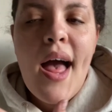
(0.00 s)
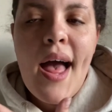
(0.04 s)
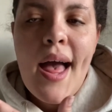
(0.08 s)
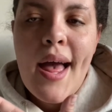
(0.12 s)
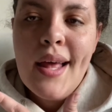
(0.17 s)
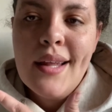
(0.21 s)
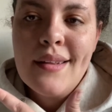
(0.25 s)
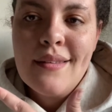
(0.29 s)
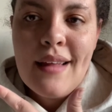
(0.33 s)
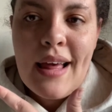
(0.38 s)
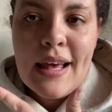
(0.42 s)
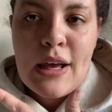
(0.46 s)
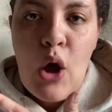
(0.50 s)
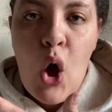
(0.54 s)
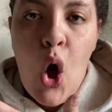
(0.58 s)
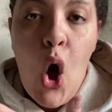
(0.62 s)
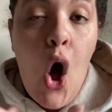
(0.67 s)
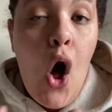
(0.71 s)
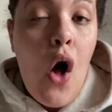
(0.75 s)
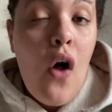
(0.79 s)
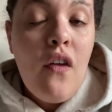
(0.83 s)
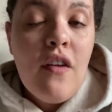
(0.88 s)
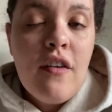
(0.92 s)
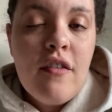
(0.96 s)
And like
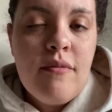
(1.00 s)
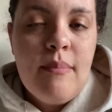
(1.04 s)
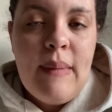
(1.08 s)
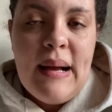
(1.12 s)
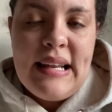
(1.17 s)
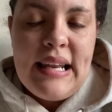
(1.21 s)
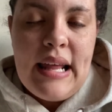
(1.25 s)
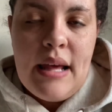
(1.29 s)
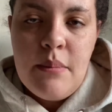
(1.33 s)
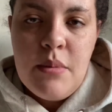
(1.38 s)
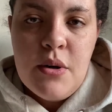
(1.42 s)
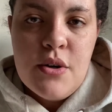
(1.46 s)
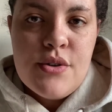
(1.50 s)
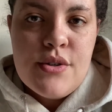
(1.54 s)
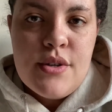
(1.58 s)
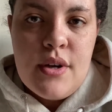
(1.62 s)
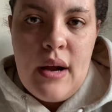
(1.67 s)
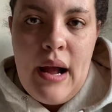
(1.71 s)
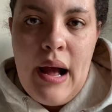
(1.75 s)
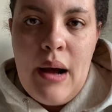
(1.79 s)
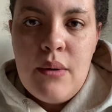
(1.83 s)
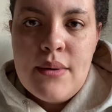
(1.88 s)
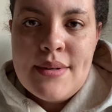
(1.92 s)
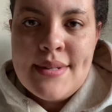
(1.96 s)
all of my neighbors
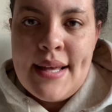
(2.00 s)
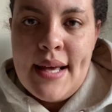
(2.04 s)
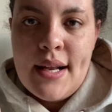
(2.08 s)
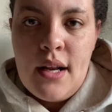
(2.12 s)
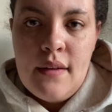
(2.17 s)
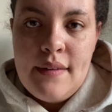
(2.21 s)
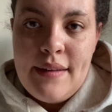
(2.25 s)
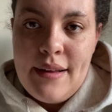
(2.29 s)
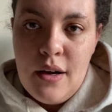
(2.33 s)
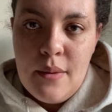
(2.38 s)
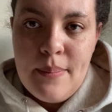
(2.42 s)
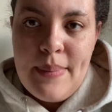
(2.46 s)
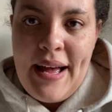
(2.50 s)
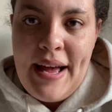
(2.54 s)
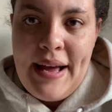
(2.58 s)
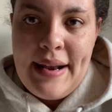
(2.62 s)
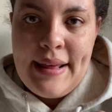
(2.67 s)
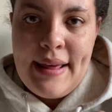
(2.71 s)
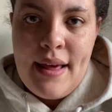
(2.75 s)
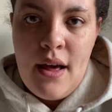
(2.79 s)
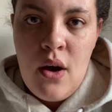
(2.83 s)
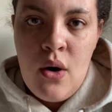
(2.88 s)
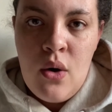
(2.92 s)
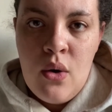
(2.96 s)
are outside on their
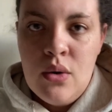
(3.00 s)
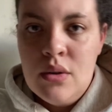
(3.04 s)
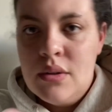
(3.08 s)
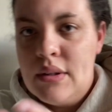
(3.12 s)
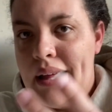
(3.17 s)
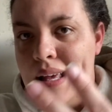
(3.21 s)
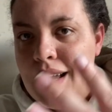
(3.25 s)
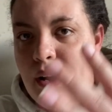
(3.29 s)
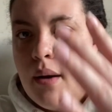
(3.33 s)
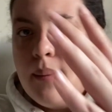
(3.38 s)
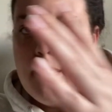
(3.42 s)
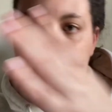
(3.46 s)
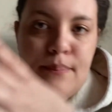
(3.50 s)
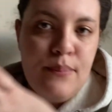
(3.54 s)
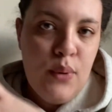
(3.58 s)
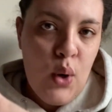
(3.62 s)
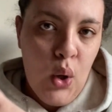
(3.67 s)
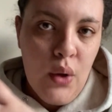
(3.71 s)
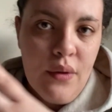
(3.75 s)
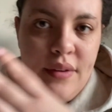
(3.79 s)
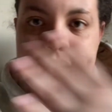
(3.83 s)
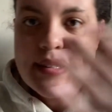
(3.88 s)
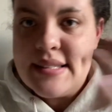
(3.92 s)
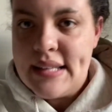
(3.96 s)
patio, like on
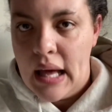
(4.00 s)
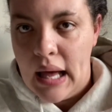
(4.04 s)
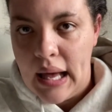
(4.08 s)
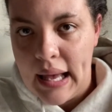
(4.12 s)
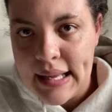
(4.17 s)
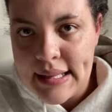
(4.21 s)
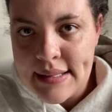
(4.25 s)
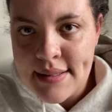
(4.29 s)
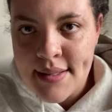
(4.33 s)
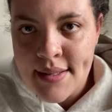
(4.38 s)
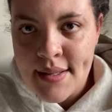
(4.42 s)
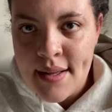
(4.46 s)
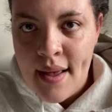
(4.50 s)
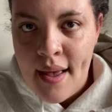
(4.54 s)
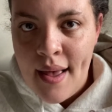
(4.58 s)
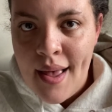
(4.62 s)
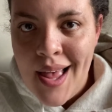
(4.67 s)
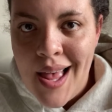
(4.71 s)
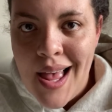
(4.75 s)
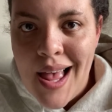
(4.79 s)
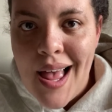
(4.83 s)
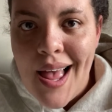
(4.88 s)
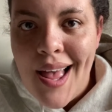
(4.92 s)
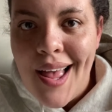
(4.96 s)
both sides.
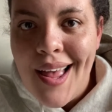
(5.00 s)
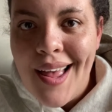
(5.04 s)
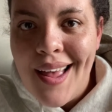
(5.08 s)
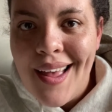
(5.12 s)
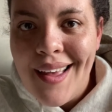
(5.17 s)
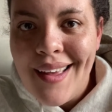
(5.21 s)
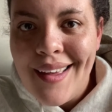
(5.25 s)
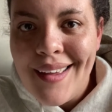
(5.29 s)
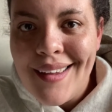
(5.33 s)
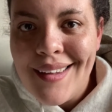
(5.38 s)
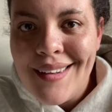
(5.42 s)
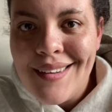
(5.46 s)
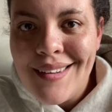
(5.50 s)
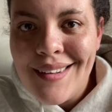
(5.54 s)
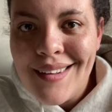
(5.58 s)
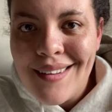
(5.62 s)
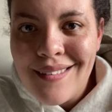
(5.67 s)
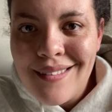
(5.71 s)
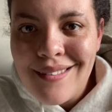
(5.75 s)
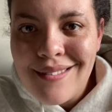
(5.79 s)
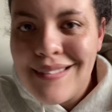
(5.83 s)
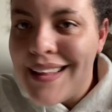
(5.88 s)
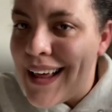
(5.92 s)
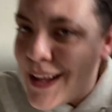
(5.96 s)
And
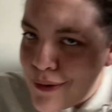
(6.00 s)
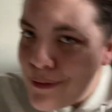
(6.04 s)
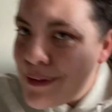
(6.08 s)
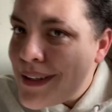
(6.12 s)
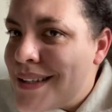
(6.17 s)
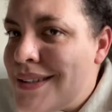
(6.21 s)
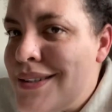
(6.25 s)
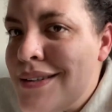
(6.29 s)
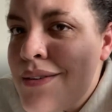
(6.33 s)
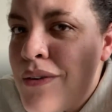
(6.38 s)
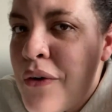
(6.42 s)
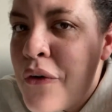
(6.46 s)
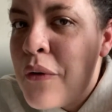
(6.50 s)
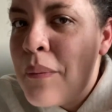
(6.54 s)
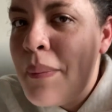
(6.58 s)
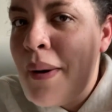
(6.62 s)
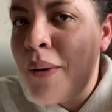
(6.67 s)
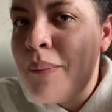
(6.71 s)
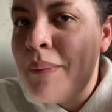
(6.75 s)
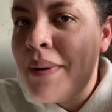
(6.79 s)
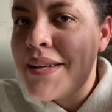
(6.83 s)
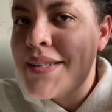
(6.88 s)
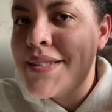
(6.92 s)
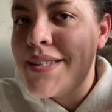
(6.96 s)
they don't need to know
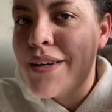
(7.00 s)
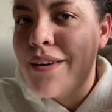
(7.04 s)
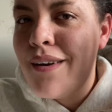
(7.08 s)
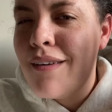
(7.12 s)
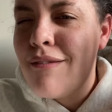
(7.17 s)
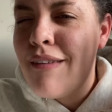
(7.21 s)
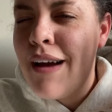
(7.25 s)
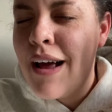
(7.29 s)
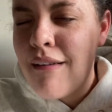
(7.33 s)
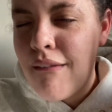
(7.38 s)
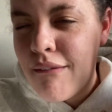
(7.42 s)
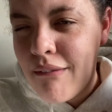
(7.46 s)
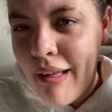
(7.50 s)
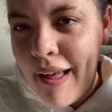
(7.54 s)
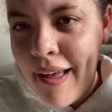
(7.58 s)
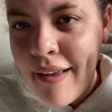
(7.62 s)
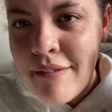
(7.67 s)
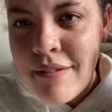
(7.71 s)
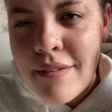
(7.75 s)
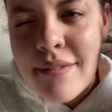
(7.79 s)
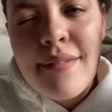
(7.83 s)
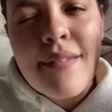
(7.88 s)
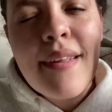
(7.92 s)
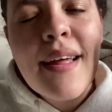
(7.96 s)
about my secret writer
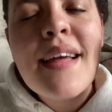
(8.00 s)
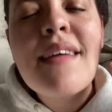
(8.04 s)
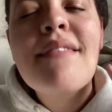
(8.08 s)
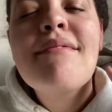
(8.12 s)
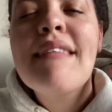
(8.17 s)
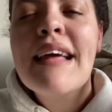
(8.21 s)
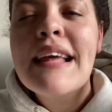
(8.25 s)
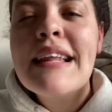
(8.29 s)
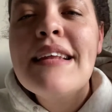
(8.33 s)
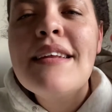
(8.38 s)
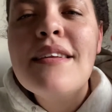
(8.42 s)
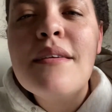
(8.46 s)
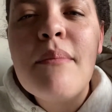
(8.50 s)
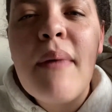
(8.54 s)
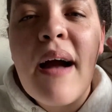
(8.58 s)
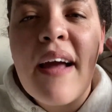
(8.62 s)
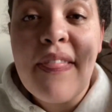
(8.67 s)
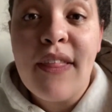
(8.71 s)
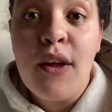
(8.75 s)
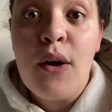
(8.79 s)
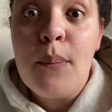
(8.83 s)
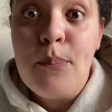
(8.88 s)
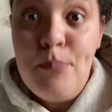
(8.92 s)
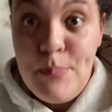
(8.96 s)
life. Like, they need to
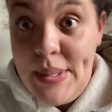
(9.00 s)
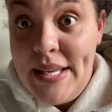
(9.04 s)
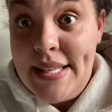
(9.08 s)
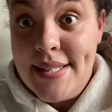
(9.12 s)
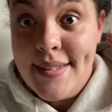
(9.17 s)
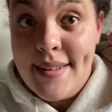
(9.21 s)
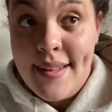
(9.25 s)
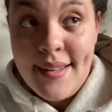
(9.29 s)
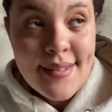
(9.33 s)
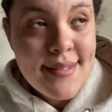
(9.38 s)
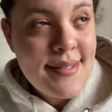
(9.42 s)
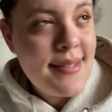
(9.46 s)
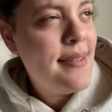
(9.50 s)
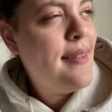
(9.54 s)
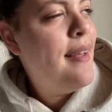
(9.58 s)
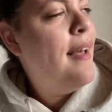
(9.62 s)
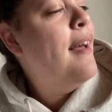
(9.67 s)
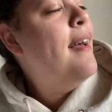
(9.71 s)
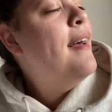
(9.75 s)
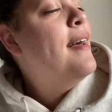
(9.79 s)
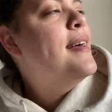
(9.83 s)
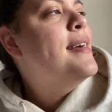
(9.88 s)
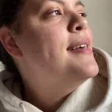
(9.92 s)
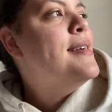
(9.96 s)
mind their business.
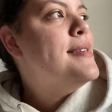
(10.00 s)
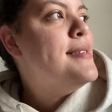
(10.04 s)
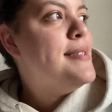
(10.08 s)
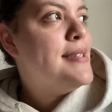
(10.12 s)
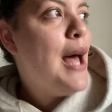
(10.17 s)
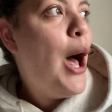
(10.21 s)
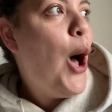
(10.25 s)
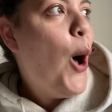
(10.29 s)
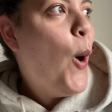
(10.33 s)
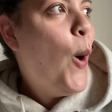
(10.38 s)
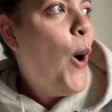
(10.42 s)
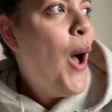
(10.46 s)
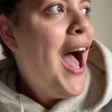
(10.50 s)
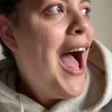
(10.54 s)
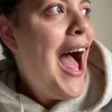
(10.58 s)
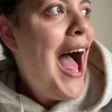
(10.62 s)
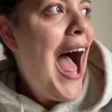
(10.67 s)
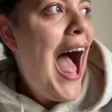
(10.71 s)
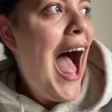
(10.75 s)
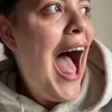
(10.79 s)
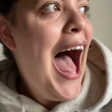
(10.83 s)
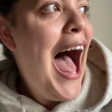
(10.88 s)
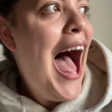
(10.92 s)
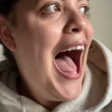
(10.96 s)
So
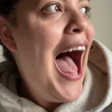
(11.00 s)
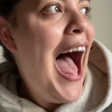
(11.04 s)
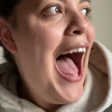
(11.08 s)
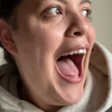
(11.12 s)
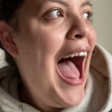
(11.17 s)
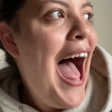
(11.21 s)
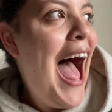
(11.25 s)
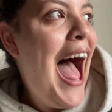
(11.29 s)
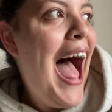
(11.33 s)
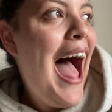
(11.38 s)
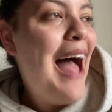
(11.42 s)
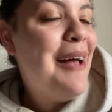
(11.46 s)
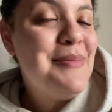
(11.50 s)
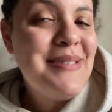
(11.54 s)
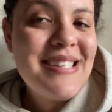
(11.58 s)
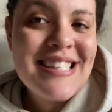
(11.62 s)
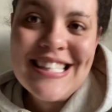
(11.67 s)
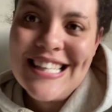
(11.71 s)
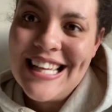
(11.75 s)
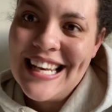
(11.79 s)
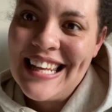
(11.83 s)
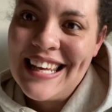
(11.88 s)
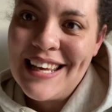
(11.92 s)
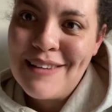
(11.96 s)
I'm
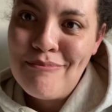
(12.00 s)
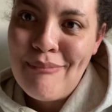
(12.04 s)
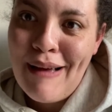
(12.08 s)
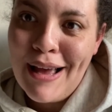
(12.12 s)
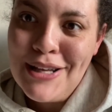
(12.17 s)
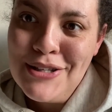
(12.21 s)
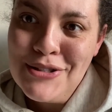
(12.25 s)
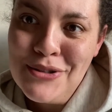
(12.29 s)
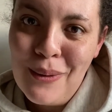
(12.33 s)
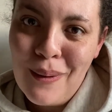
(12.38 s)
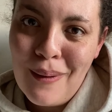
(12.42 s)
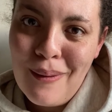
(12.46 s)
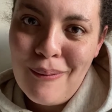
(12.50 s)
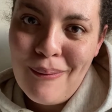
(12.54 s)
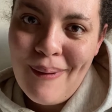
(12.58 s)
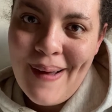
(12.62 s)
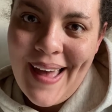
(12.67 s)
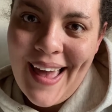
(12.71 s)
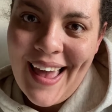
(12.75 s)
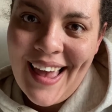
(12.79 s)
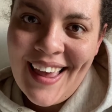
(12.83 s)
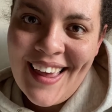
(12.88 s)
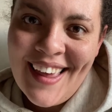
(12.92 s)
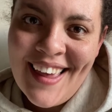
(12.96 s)
sitting in my
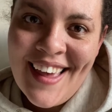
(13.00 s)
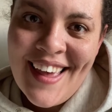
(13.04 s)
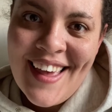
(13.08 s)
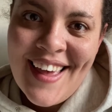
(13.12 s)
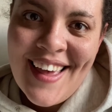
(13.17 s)
doorway,